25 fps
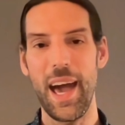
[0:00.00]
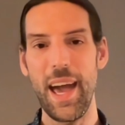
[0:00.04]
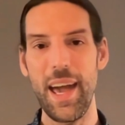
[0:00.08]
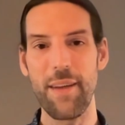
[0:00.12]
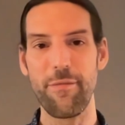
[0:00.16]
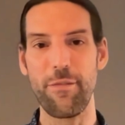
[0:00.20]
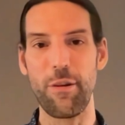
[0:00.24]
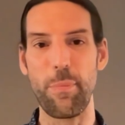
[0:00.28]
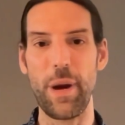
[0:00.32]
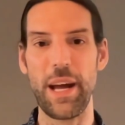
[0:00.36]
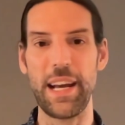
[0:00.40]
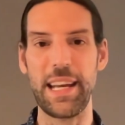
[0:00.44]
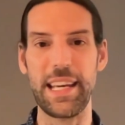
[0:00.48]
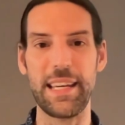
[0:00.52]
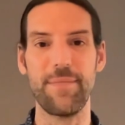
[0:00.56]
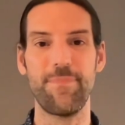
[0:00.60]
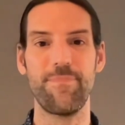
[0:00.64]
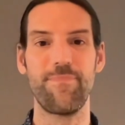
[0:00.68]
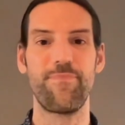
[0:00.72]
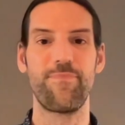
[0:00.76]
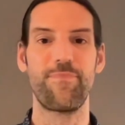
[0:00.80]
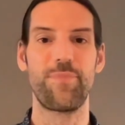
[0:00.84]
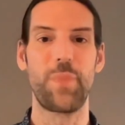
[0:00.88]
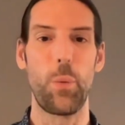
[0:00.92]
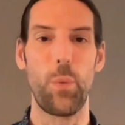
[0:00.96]
Hey everybody,
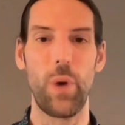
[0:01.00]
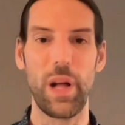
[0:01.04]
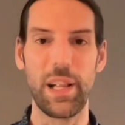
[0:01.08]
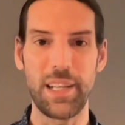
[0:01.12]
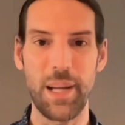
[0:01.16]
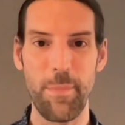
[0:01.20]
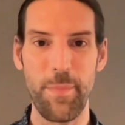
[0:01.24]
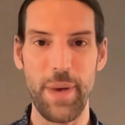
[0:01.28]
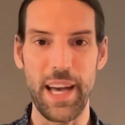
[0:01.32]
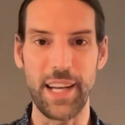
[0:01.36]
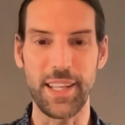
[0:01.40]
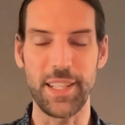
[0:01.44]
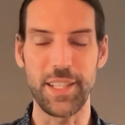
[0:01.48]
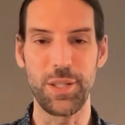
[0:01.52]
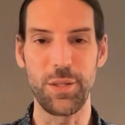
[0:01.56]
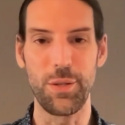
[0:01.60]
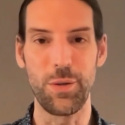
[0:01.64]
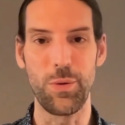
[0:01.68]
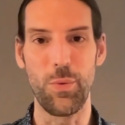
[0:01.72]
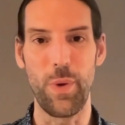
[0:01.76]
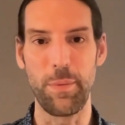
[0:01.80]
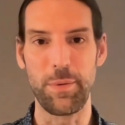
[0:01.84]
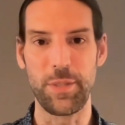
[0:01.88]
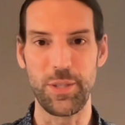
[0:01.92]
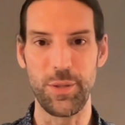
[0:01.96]
welcome back
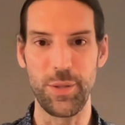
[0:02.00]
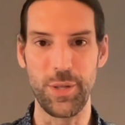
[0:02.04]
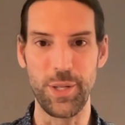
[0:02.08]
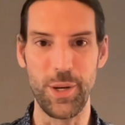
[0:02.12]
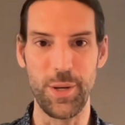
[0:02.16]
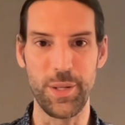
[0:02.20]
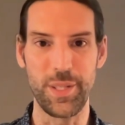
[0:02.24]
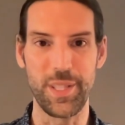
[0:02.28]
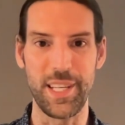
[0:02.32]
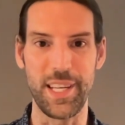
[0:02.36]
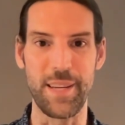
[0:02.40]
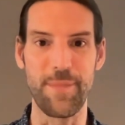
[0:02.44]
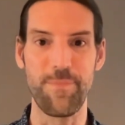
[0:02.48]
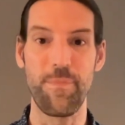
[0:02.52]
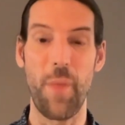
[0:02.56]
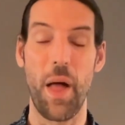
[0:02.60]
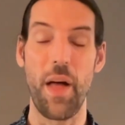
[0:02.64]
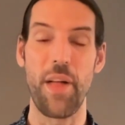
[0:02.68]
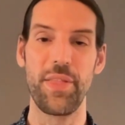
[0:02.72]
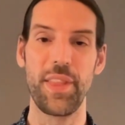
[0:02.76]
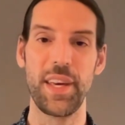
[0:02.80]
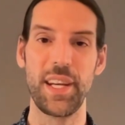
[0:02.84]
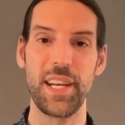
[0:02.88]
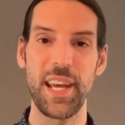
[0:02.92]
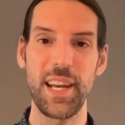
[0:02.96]
to Webstudiosi,
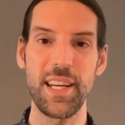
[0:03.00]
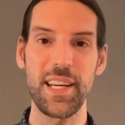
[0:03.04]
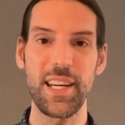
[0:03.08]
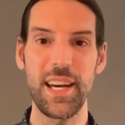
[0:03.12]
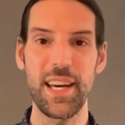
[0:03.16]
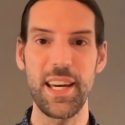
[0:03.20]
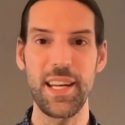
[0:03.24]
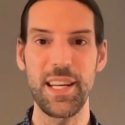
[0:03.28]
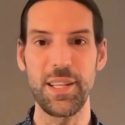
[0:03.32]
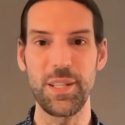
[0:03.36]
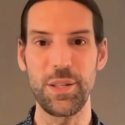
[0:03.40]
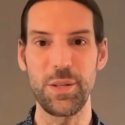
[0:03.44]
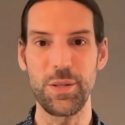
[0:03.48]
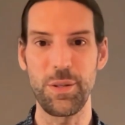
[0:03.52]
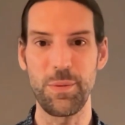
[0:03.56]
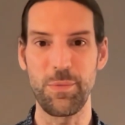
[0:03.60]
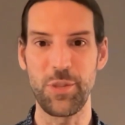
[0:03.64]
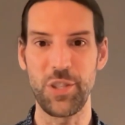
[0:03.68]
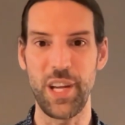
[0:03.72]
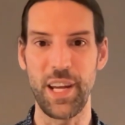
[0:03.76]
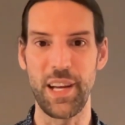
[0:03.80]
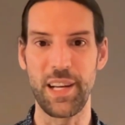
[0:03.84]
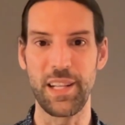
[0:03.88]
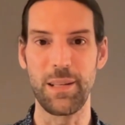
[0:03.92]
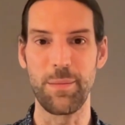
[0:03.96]
the dedicated YouTube
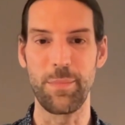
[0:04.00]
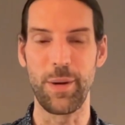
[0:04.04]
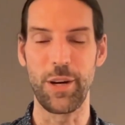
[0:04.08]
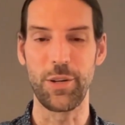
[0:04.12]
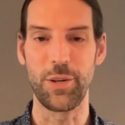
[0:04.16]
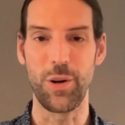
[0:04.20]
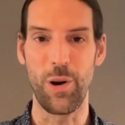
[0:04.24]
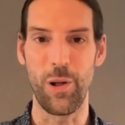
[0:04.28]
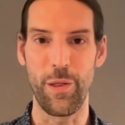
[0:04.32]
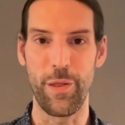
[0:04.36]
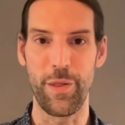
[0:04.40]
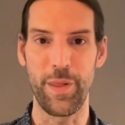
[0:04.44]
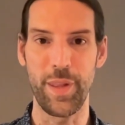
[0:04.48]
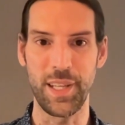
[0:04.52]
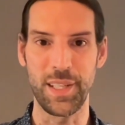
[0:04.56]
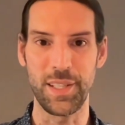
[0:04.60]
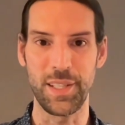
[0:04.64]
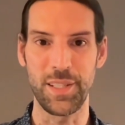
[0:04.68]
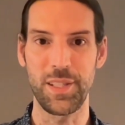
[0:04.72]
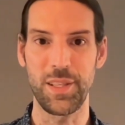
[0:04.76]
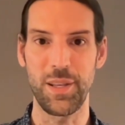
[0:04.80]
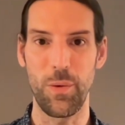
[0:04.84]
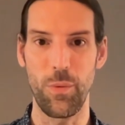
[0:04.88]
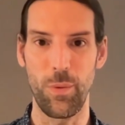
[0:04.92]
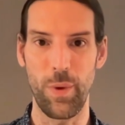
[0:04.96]
channel about all
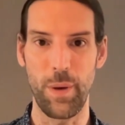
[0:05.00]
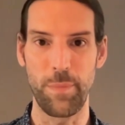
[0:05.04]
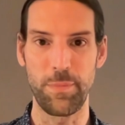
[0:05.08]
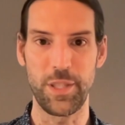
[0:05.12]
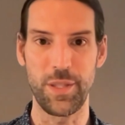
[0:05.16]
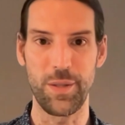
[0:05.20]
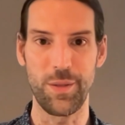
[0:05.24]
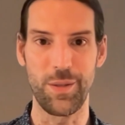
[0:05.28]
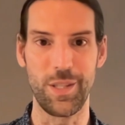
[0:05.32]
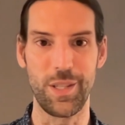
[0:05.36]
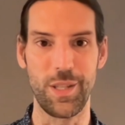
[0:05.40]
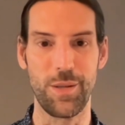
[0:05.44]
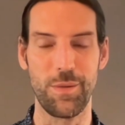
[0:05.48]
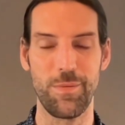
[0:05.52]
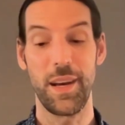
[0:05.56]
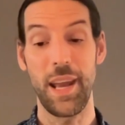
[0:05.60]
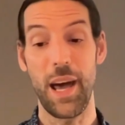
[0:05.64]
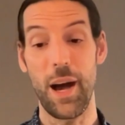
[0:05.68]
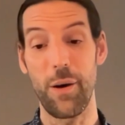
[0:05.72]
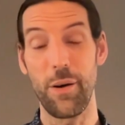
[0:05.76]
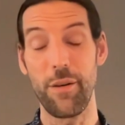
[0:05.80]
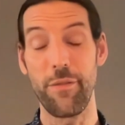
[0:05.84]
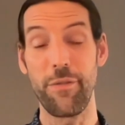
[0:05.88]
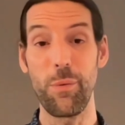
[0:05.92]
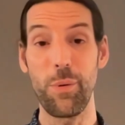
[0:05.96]
things Web Studio.
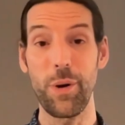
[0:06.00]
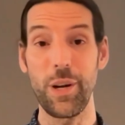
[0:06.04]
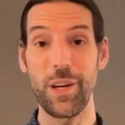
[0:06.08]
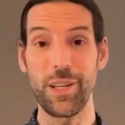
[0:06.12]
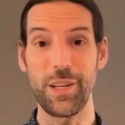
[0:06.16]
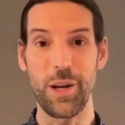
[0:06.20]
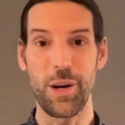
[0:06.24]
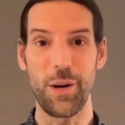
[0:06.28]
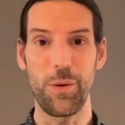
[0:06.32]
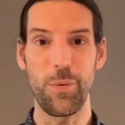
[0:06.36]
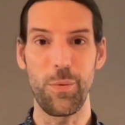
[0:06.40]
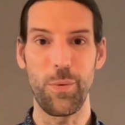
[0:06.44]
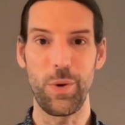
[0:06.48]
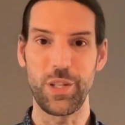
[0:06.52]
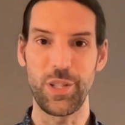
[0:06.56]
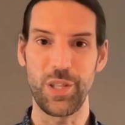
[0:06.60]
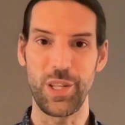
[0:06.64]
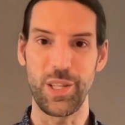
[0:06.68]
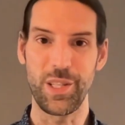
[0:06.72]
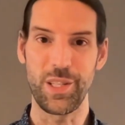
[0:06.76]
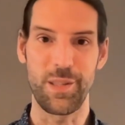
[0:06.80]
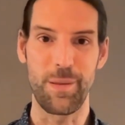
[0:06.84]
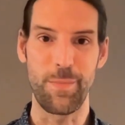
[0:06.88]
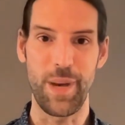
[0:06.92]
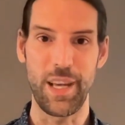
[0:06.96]
Now, if you want to know which
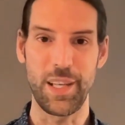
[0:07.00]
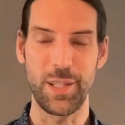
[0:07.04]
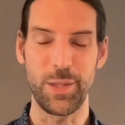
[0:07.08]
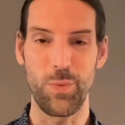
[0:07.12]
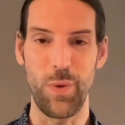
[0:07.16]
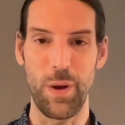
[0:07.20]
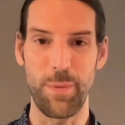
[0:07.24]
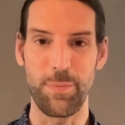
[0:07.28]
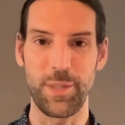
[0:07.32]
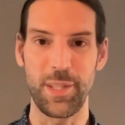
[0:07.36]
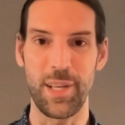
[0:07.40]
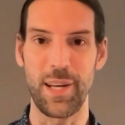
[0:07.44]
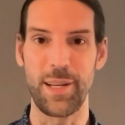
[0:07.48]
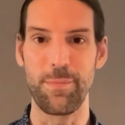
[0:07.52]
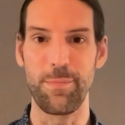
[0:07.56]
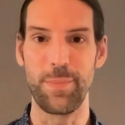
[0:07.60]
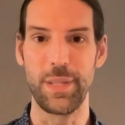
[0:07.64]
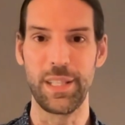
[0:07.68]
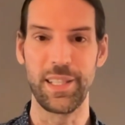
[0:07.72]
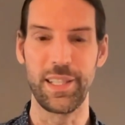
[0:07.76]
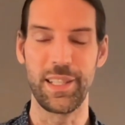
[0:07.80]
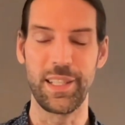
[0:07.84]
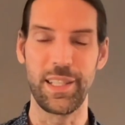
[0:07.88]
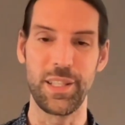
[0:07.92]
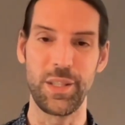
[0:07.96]
is the best website
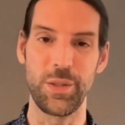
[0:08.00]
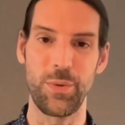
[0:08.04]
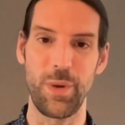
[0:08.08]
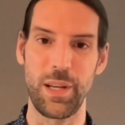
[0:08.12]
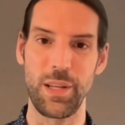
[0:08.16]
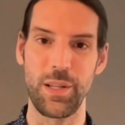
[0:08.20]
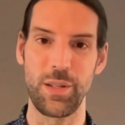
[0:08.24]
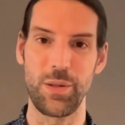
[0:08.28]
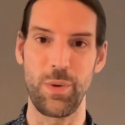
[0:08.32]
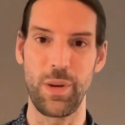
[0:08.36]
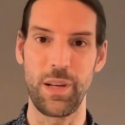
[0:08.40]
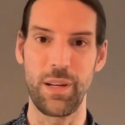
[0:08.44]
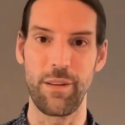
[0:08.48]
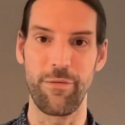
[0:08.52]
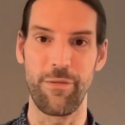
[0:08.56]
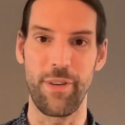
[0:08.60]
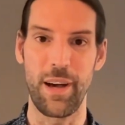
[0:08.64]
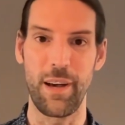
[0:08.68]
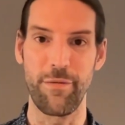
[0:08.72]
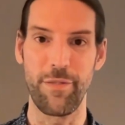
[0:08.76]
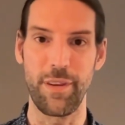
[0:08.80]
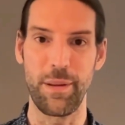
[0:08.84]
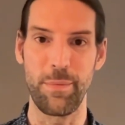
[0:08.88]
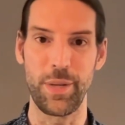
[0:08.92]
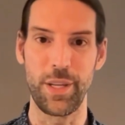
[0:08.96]
builder in
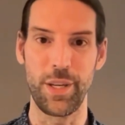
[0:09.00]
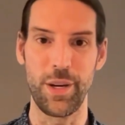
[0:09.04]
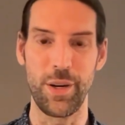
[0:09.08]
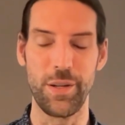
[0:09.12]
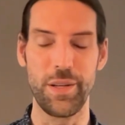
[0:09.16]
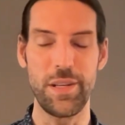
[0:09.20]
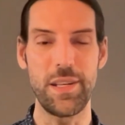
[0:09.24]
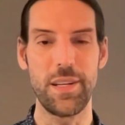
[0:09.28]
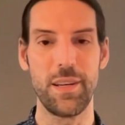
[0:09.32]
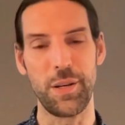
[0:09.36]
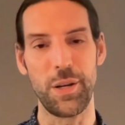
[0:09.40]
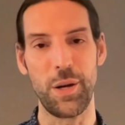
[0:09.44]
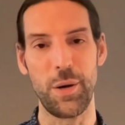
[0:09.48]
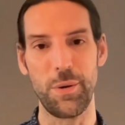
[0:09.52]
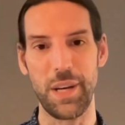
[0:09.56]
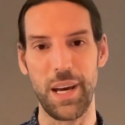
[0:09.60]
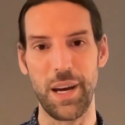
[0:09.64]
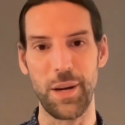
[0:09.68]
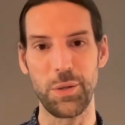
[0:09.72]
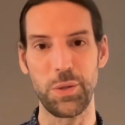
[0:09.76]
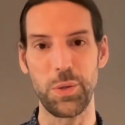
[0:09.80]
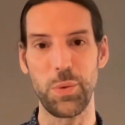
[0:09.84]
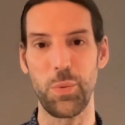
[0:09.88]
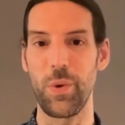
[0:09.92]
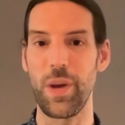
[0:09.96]
2025 and beyond, no
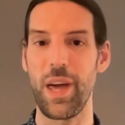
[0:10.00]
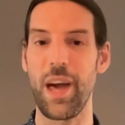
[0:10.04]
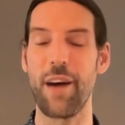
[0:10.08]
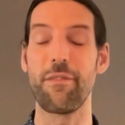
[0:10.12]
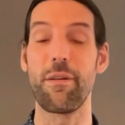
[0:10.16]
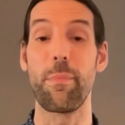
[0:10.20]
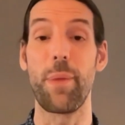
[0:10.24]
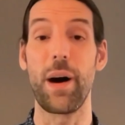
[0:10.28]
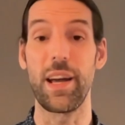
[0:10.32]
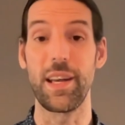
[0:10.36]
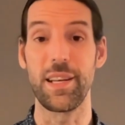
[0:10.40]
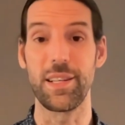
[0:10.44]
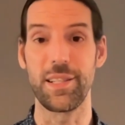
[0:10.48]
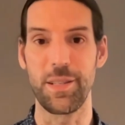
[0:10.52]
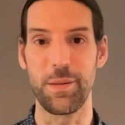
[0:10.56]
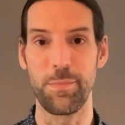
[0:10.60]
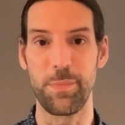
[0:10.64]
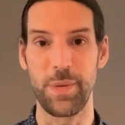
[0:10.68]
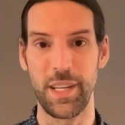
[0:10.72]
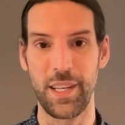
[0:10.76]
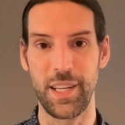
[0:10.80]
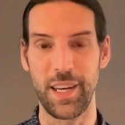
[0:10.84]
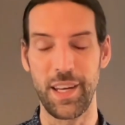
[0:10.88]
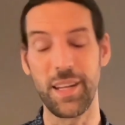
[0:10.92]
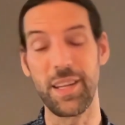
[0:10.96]
doubt we have a biased
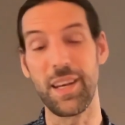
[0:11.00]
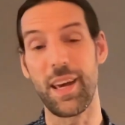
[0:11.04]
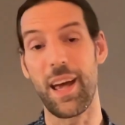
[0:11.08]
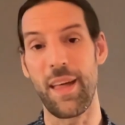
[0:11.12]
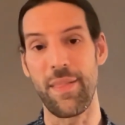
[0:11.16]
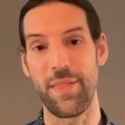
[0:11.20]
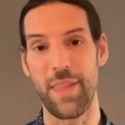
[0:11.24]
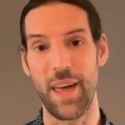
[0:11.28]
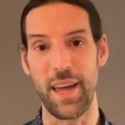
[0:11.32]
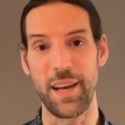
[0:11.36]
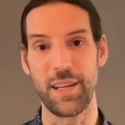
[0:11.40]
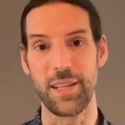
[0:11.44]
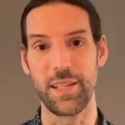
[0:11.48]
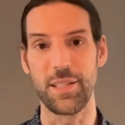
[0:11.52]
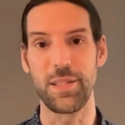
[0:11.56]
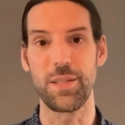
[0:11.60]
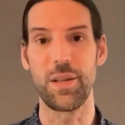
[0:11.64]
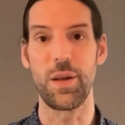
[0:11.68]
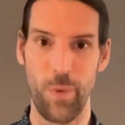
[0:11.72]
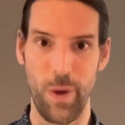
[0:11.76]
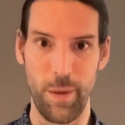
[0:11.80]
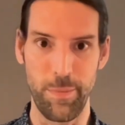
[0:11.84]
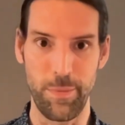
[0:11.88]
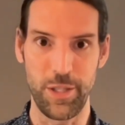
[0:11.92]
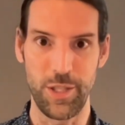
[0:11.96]
opinion, and that is
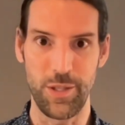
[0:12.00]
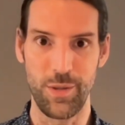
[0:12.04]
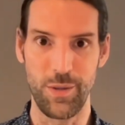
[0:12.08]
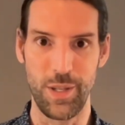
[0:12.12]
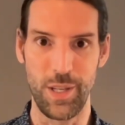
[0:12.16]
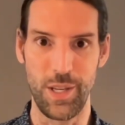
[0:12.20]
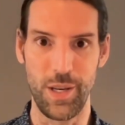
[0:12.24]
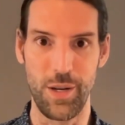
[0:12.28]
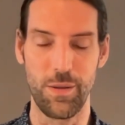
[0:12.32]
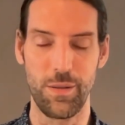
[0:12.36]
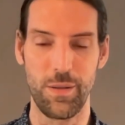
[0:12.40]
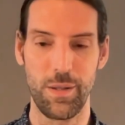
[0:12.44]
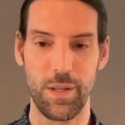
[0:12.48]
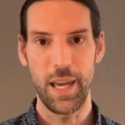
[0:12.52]
Web Studio.